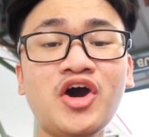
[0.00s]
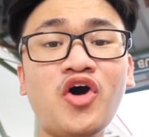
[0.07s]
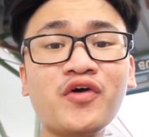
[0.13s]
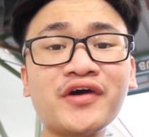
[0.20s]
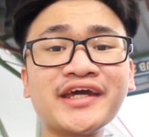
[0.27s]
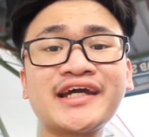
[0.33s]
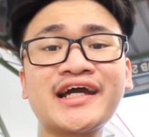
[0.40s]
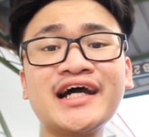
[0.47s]

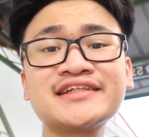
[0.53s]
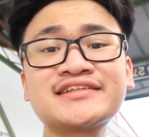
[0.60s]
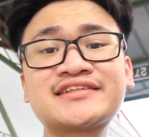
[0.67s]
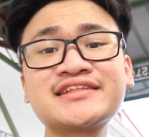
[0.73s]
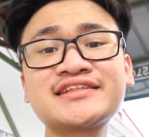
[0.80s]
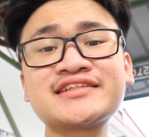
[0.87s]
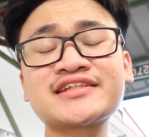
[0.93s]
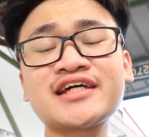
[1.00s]
Okay guys,
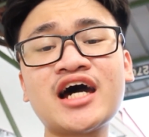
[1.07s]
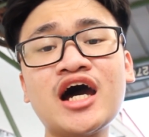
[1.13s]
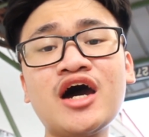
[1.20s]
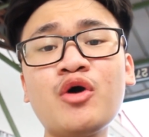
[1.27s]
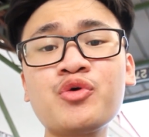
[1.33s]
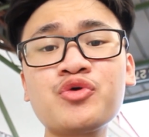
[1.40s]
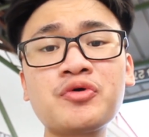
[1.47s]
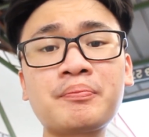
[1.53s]
this is
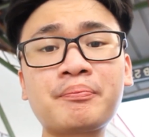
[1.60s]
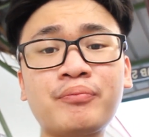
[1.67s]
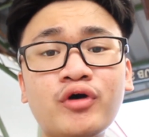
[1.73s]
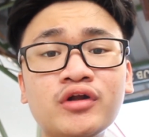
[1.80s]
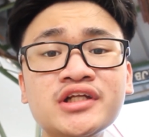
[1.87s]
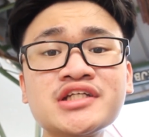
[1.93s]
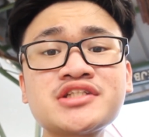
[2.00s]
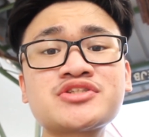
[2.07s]
how you
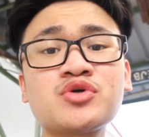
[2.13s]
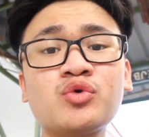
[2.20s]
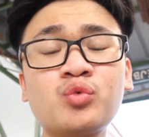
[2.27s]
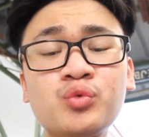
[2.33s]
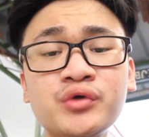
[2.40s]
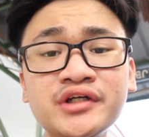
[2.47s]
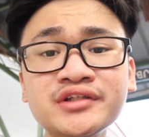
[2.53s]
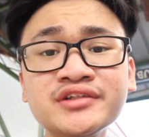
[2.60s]
polish your
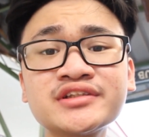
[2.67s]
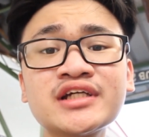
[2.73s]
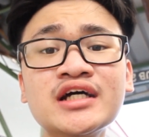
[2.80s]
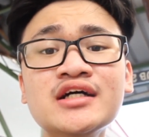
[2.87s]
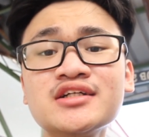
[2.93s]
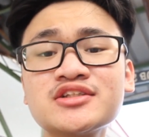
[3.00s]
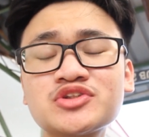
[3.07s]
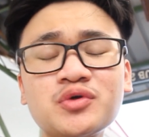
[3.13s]
wheels.
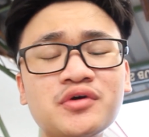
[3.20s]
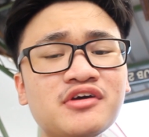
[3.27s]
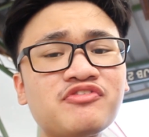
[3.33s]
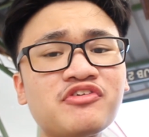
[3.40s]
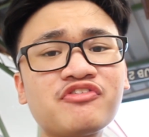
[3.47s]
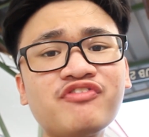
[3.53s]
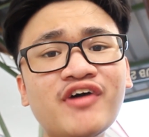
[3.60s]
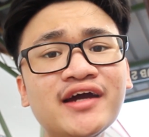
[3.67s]
So if
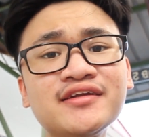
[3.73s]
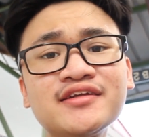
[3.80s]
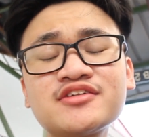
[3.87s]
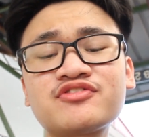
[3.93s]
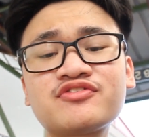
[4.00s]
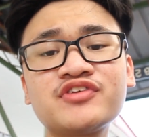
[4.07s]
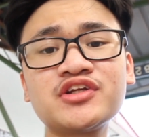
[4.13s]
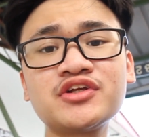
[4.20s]
you find
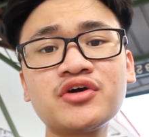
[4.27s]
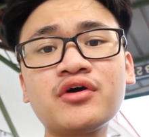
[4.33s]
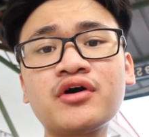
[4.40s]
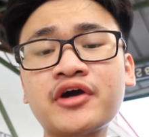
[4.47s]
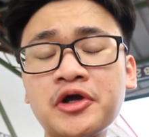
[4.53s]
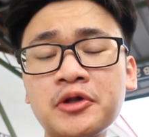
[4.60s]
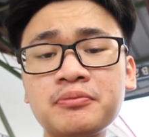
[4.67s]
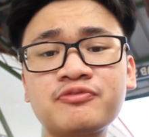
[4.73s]
this video
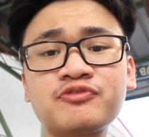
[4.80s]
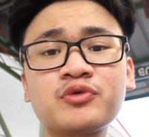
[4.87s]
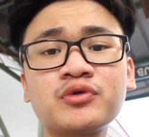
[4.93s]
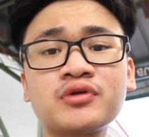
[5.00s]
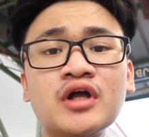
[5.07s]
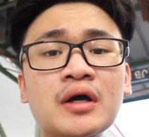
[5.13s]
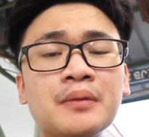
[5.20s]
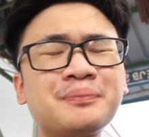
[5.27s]

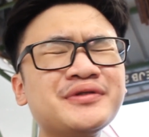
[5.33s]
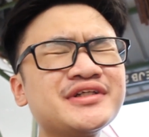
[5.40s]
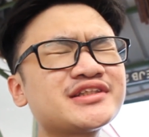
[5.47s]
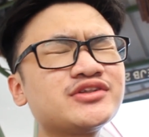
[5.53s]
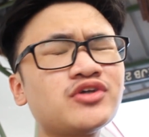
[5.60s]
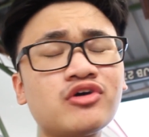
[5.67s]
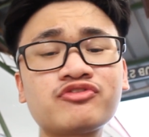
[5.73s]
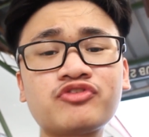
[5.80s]
helpful,
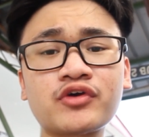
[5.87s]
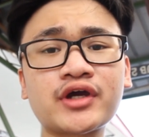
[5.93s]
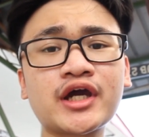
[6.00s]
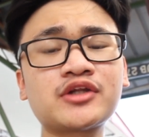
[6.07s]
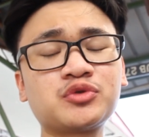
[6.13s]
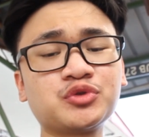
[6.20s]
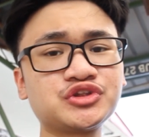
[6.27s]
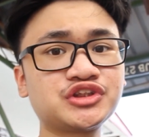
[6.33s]
please don't
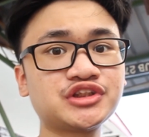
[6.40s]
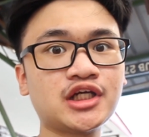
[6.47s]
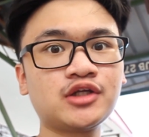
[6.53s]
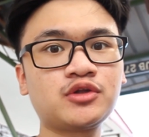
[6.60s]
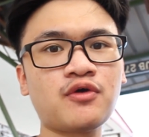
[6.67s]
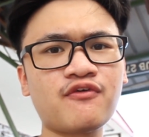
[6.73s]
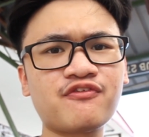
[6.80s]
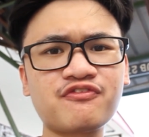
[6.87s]
forget to share
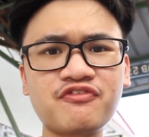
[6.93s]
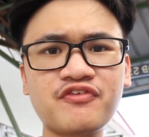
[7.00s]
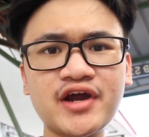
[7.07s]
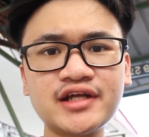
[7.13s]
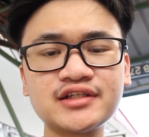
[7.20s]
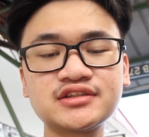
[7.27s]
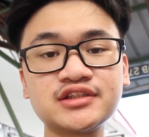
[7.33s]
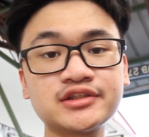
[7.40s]
to your
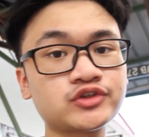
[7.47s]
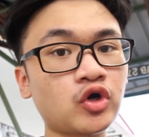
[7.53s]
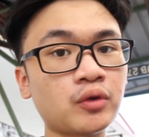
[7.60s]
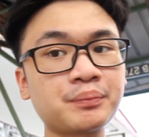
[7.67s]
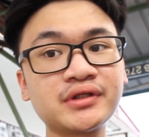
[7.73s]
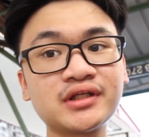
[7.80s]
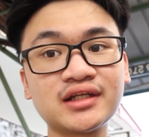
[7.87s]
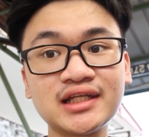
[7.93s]
friend. Just
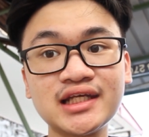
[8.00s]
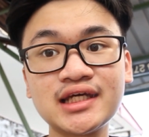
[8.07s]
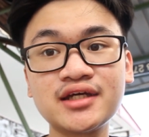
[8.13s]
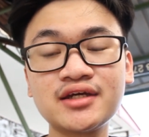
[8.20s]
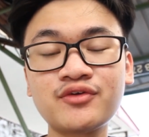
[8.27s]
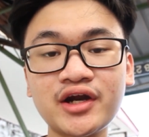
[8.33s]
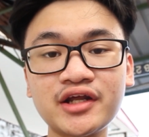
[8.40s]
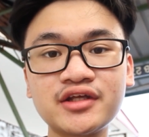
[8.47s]
copy the
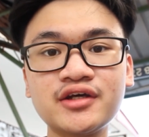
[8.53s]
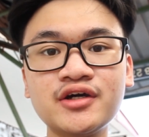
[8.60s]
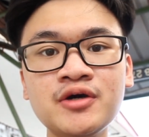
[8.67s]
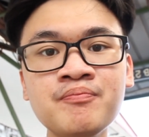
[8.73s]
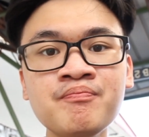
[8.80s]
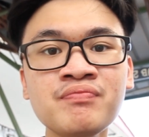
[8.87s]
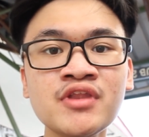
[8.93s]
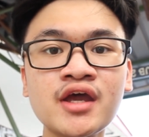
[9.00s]
link right
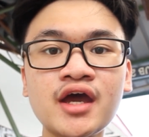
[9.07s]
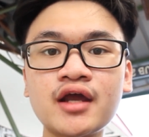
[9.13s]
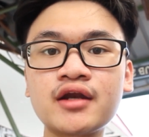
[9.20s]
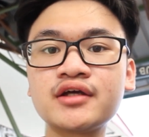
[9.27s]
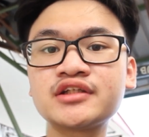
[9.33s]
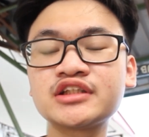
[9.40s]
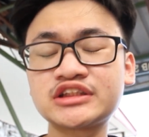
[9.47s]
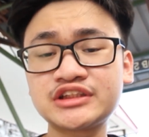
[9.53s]
here and
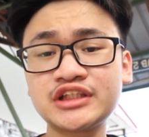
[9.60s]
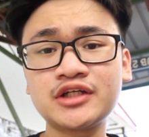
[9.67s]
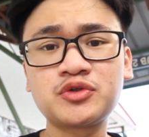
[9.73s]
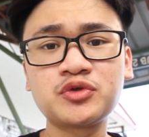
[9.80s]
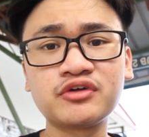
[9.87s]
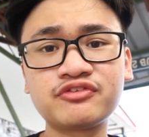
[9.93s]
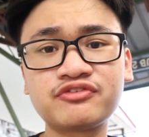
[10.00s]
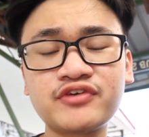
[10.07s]
then just share to
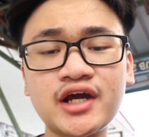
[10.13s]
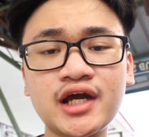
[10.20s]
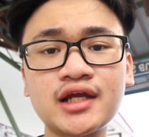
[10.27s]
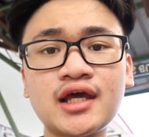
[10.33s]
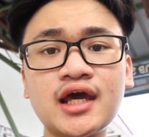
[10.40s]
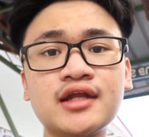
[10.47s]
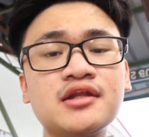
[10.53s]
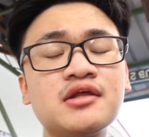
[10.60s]
your
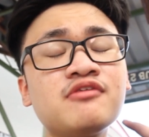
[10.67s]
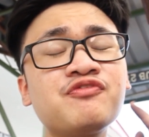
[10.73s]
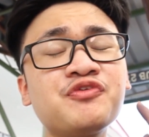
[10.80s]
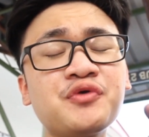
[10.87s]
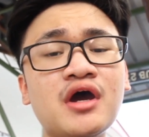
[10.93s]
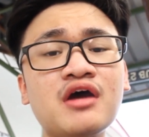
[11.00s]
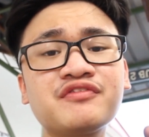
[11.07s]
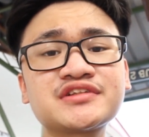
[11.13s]
friend. And if
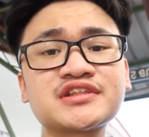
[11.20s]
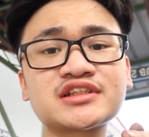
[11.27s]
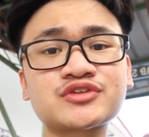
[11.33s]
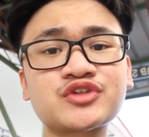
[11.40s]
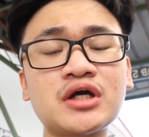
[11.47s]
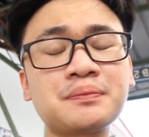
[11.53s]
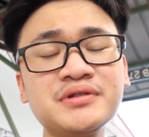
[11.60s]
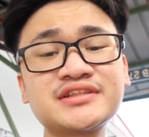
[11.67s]
you haven't
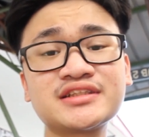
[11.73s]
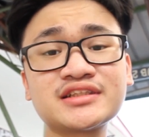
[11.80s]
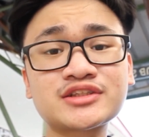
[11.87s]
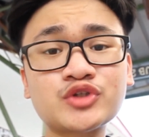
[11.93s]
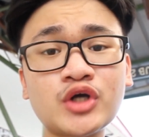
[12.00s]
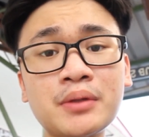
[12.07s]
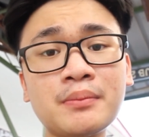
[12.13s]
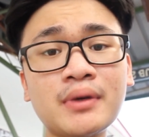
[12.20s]
subscribed, please
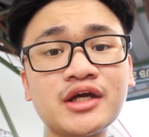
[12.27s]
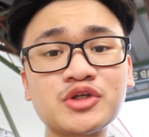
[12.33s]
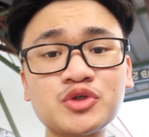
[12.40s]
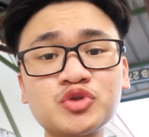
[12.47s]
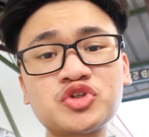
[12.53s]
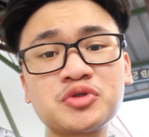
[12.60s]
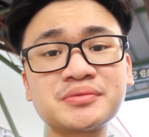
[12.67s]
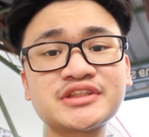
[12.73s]
subscribe my
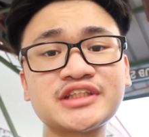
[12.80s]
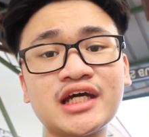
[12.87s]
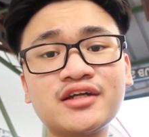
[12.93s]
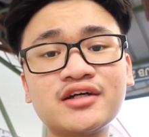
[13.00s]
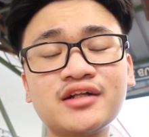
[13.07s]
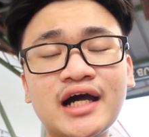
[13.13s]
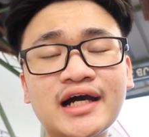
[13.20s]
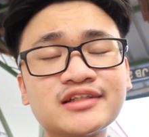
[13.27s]
YouTube
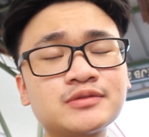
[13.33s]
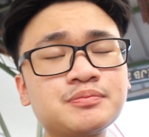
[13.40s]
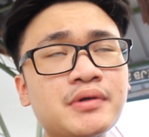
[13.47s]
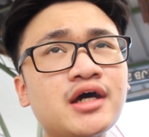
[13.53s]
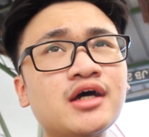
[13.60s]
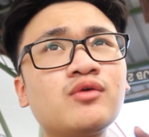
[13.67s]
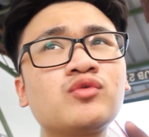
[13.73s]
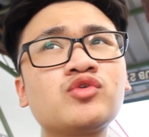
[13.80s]
channel. I
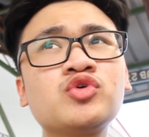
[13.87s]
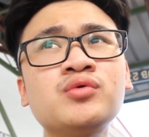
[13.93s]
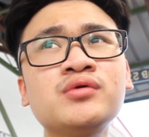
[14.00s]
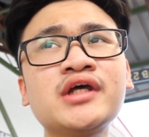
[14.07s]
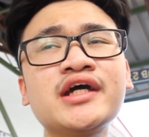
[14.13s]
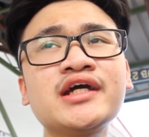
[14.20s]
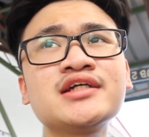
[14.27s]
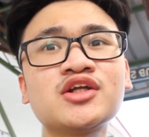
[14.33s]
spent 2
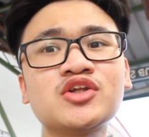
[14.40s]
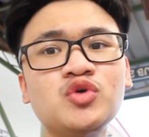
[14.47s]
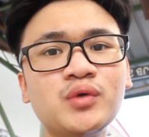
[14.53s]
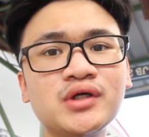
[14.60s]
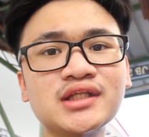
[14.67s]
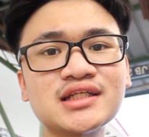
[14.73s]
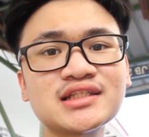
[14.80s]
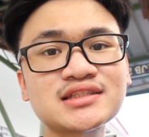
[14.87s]
days
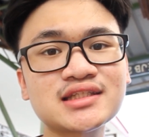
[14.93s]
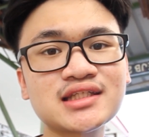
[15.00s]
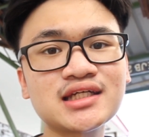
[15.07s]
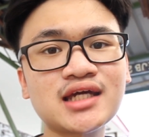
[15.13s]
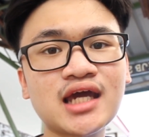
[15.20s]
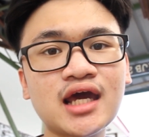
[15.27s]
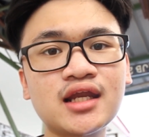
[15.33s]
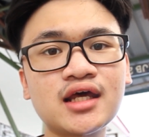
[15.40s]
doing this
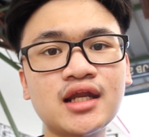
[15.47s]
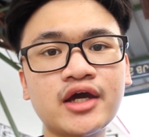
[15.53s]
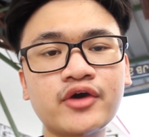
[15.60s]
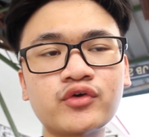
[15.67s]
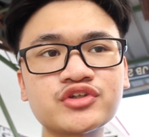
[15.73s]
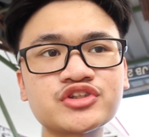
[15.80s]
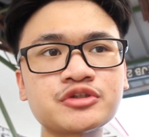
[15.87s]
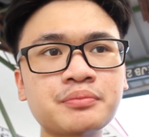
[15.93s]
thing, and then I'm
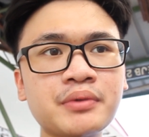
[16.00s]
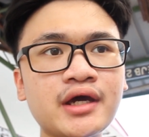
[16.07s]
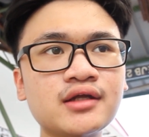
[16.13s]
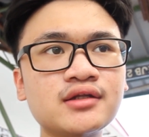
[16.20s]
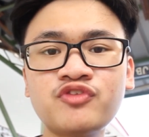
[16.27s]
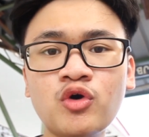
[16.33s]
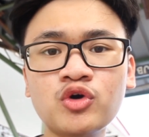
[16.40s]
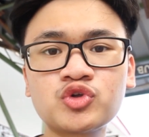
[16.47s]
gonna
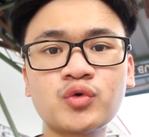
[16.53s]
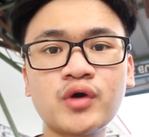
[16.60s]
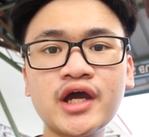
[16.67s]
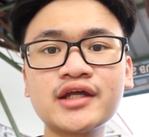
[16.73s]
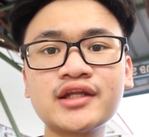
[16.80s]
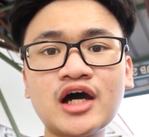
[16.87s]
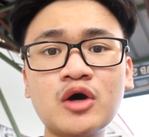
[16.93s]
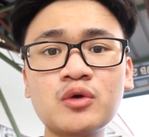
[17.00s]
spend 4 to
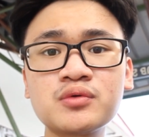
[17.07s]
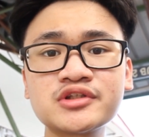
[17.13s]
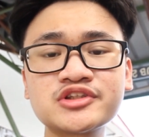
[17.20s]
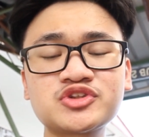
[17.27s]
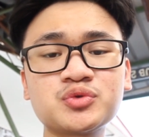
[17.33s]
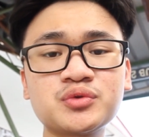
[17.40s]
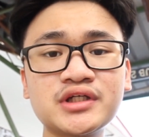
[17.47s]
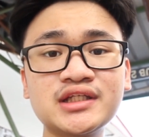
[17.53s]
8
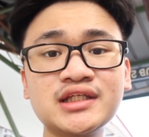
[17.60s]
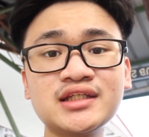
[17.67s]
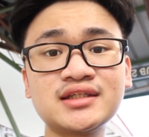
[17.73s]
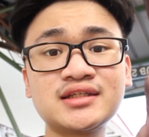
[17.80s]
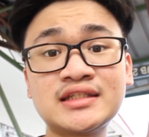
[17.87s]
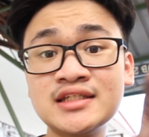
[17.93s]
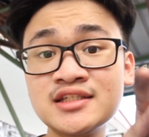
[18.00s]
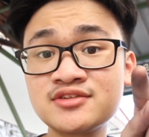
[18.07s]
hours to edit
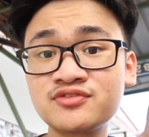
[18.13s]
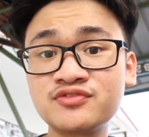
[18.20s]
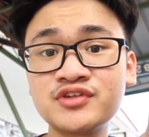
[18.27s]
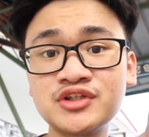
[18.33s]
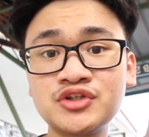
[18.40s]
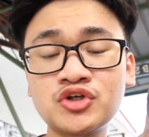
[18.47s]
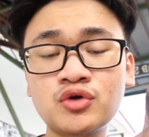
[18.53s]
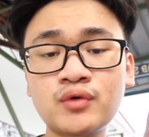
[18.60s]
this
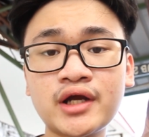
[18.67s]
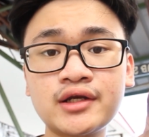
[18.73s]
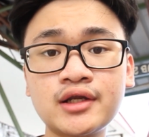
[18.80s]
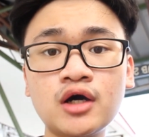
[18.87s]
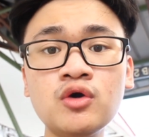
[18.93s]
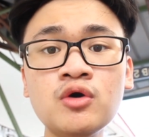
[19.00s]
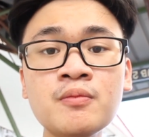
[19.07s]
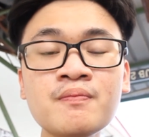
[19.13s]
video right
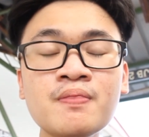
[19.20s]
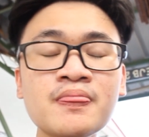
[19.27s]
now.